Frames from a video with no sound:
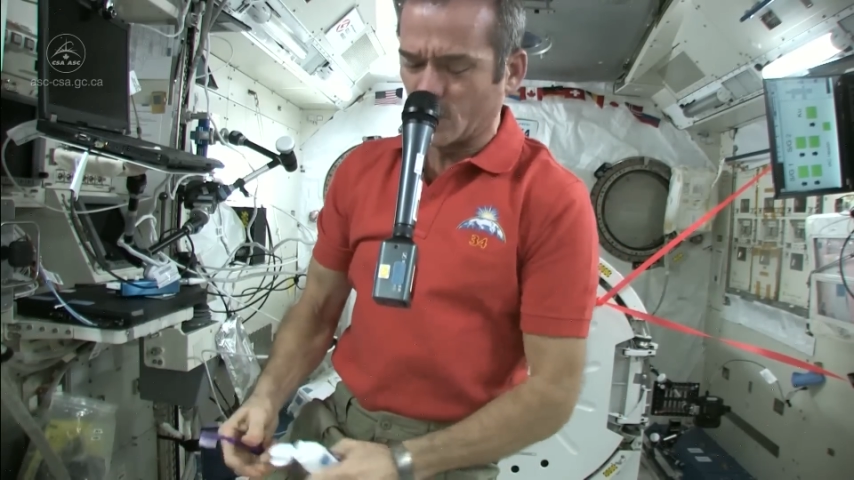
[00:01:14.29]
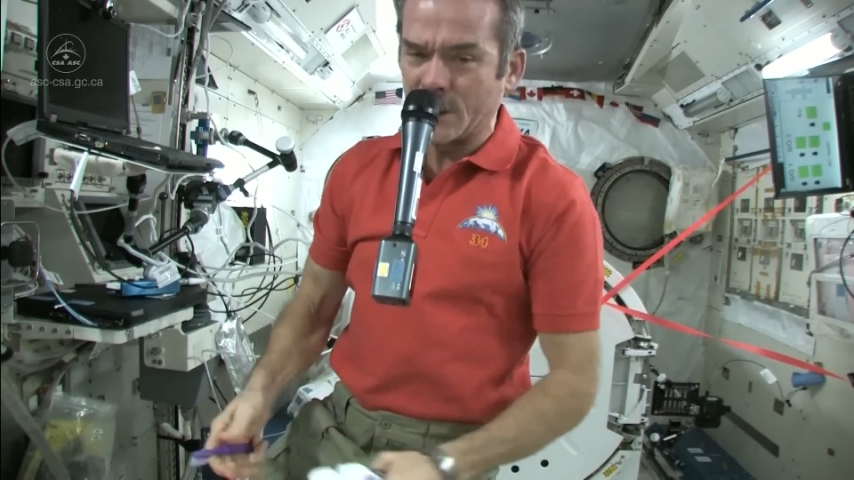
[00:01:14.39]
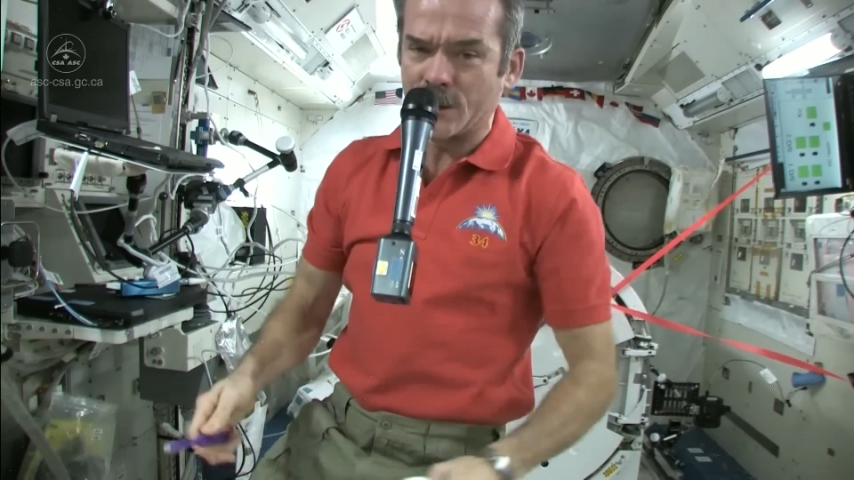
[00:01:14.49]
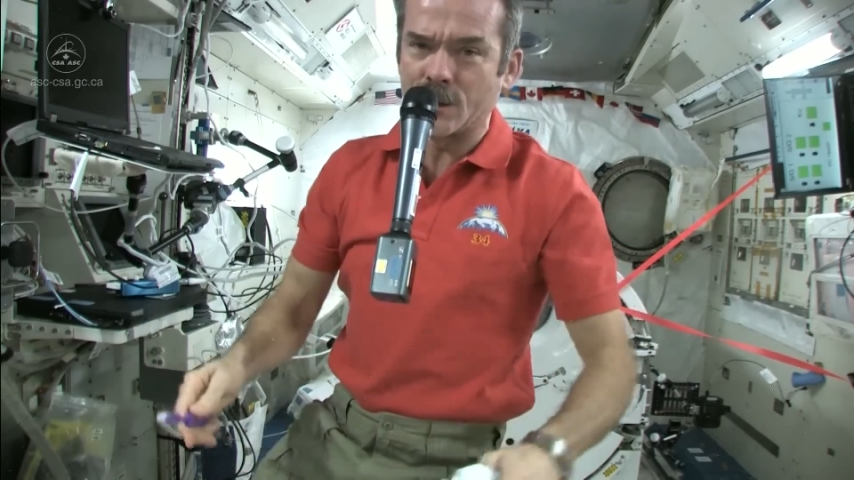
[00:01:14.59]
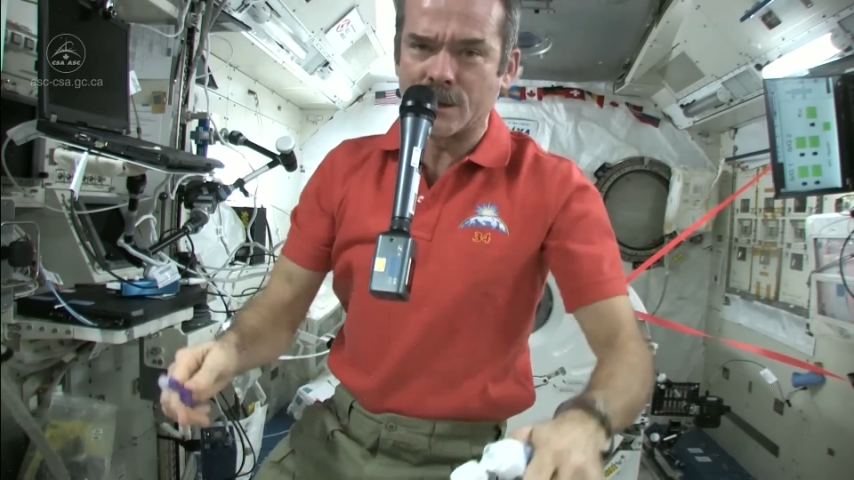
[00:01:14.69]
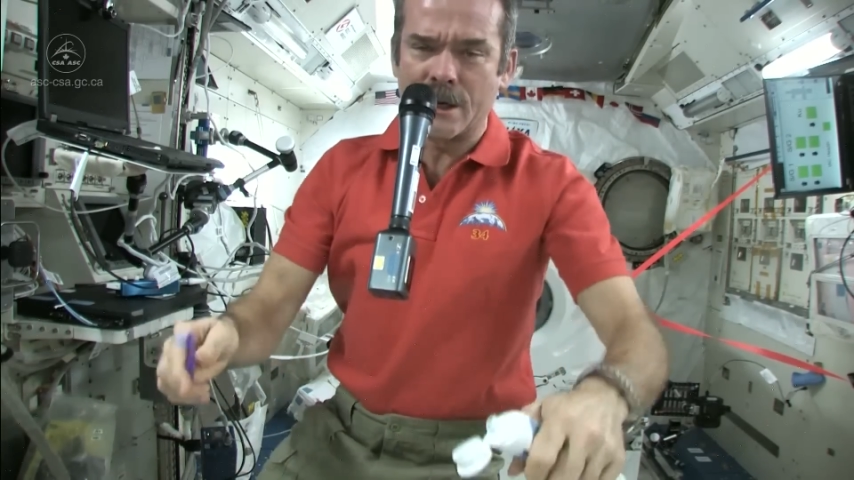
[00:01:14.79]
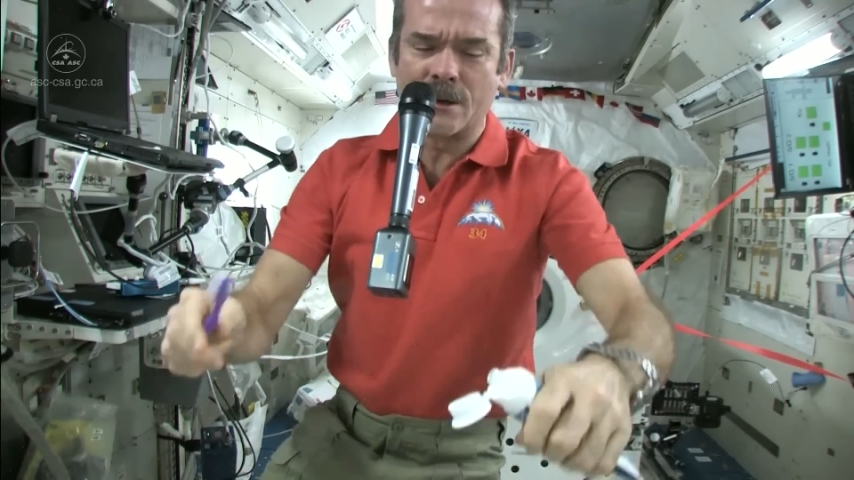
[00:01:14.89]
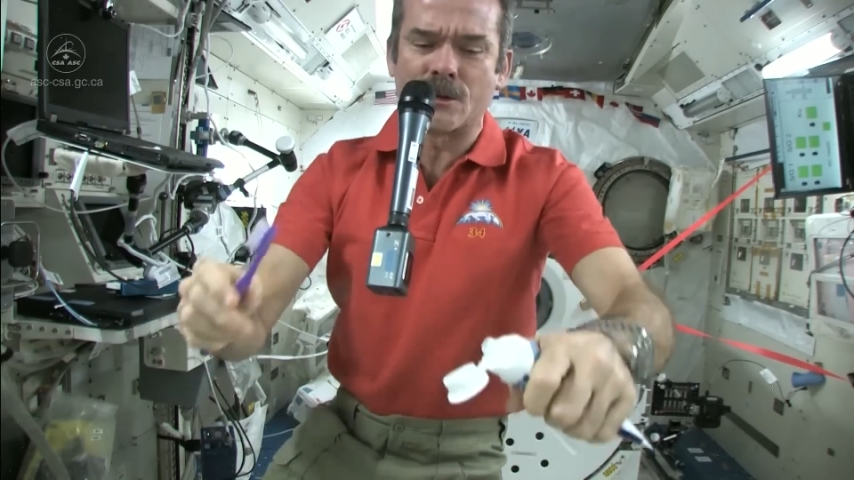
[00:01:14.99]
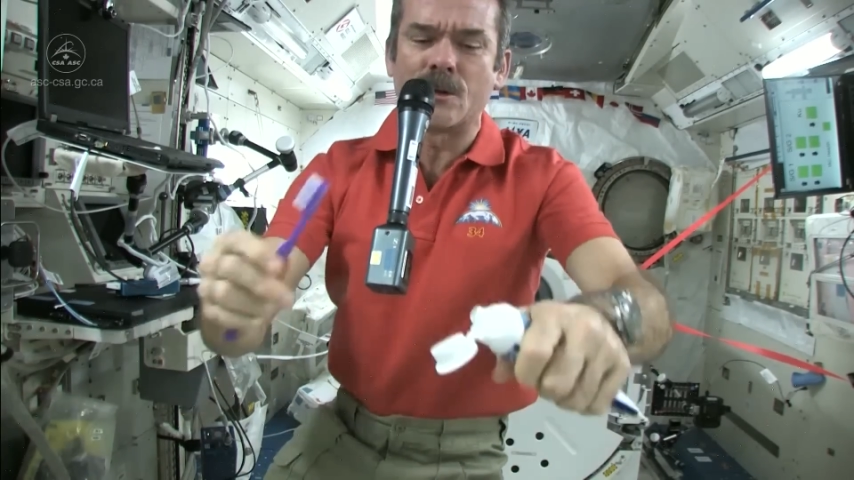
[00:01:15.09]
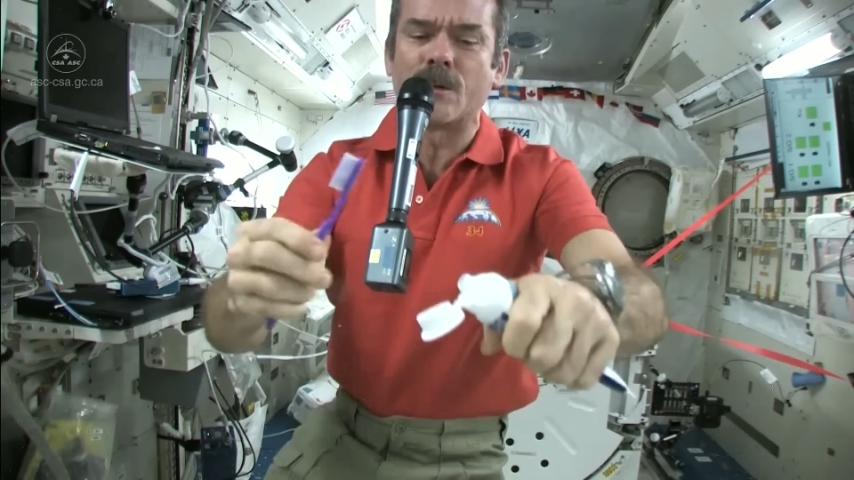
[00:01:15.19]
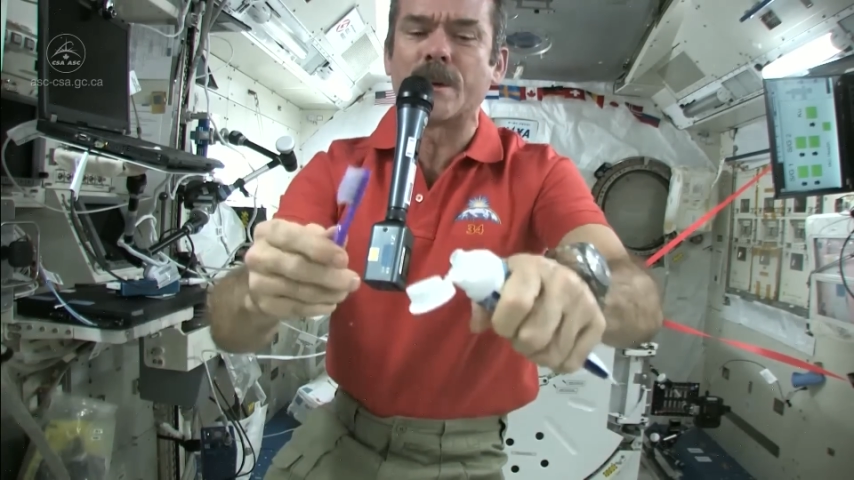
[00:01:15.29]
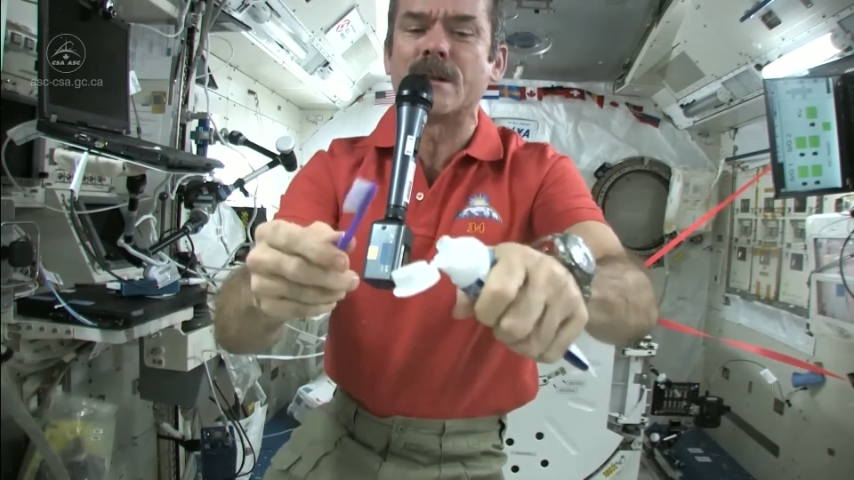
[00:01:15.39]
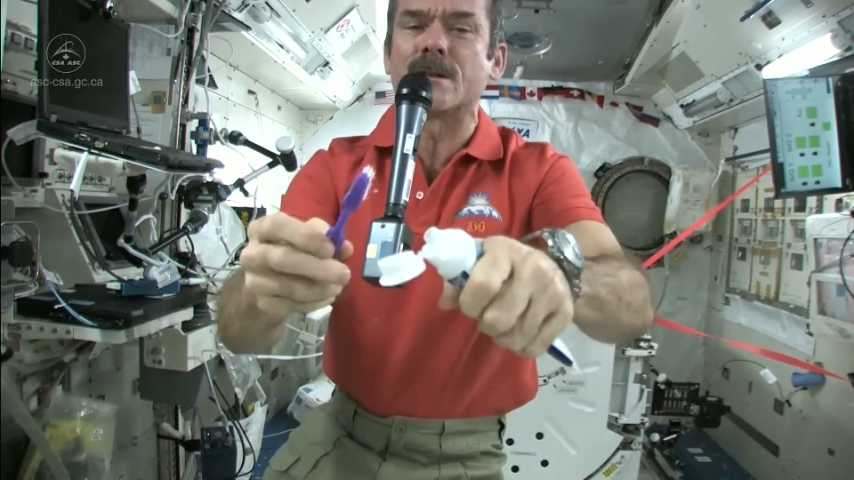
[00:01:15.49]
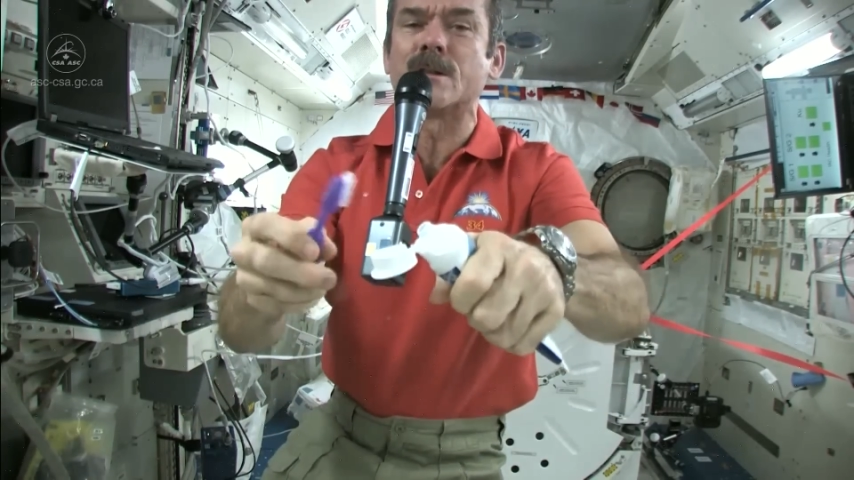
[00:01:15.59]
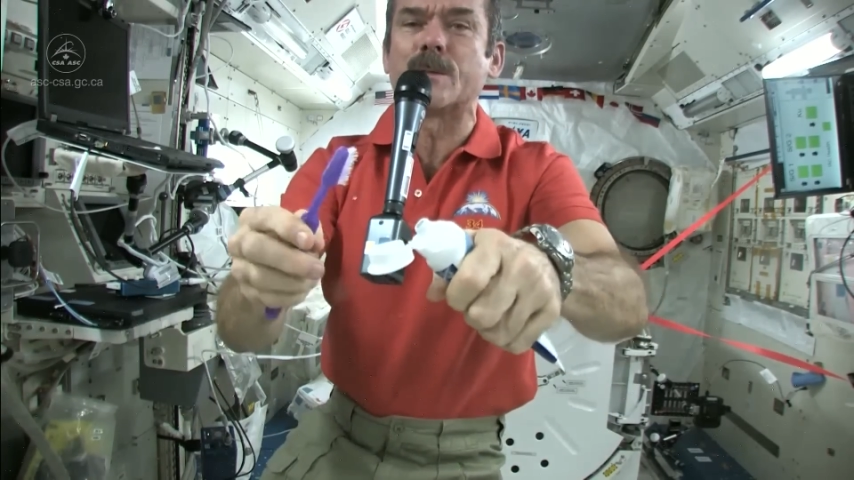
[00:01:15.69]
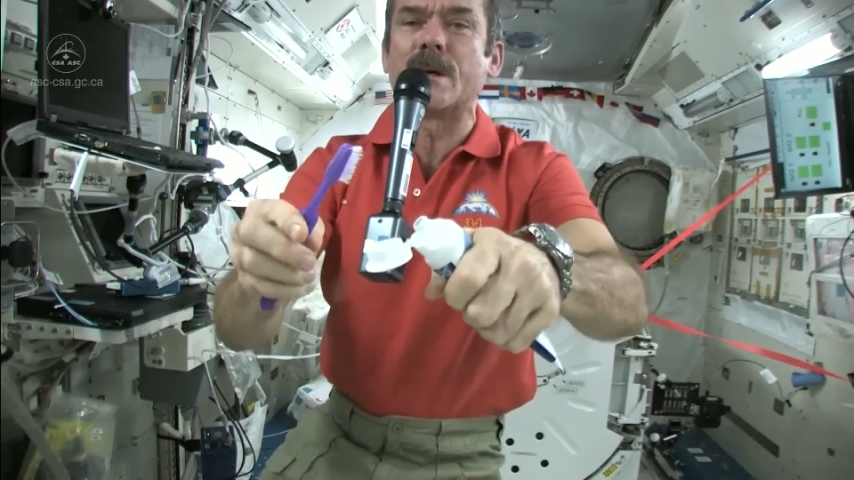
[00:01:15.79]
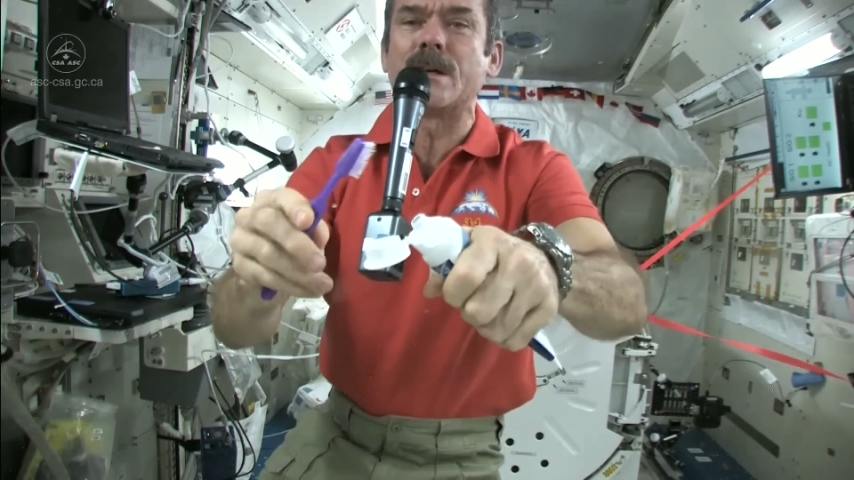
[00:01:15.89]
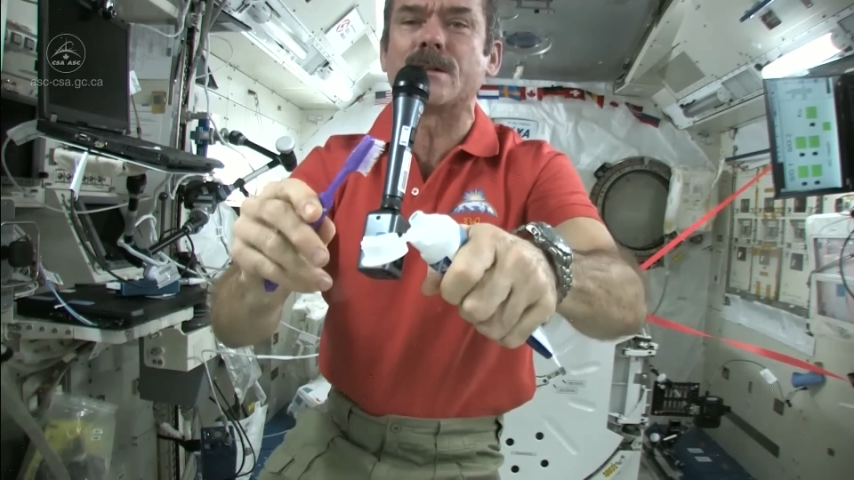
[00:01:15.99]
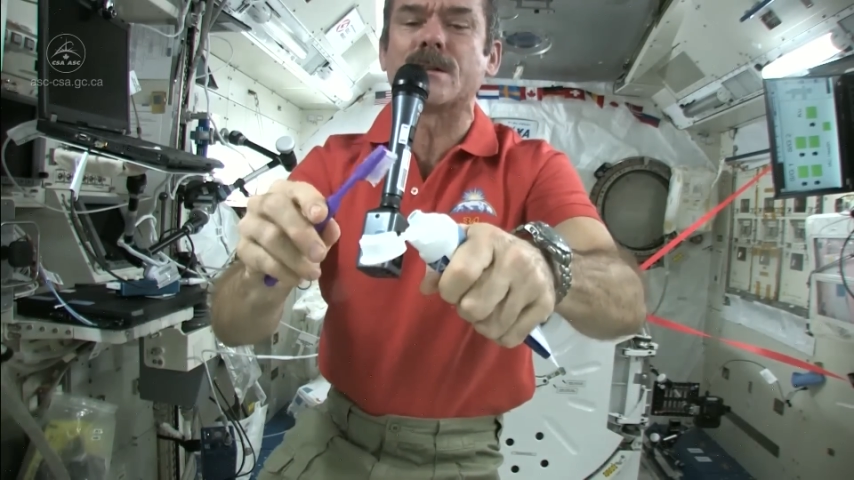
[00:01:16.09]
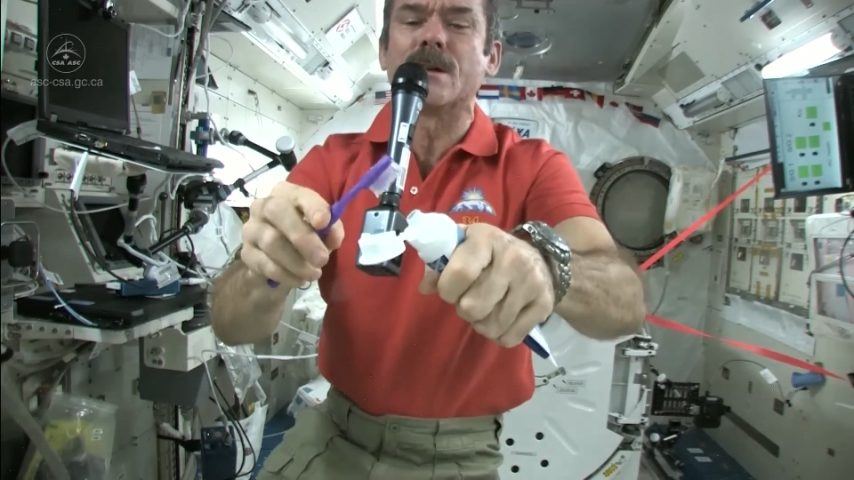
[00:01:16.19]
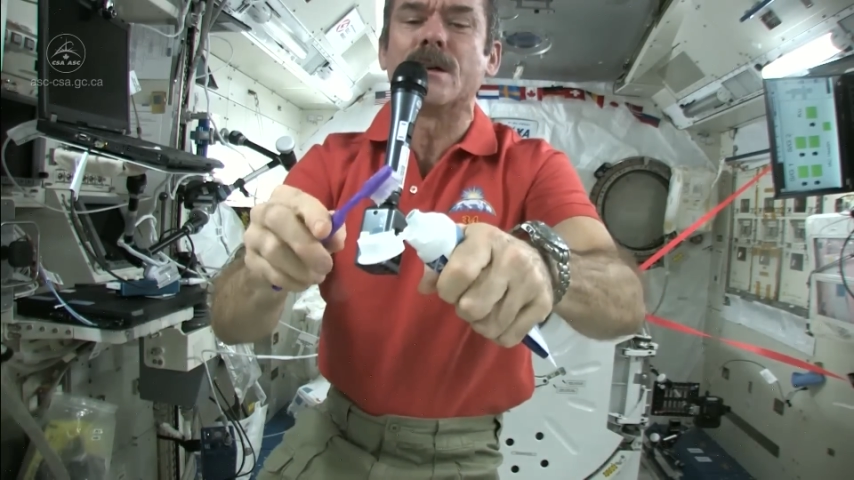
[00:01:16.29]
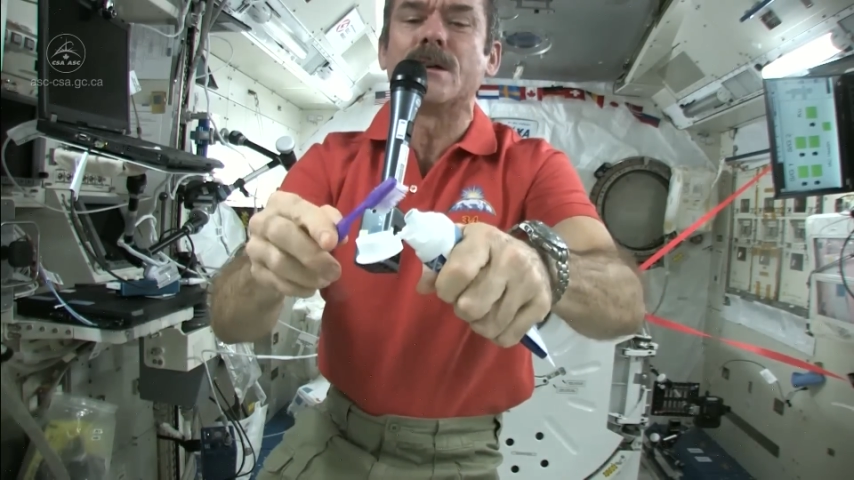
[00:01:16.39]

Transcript: We just use standard toothpaste in space.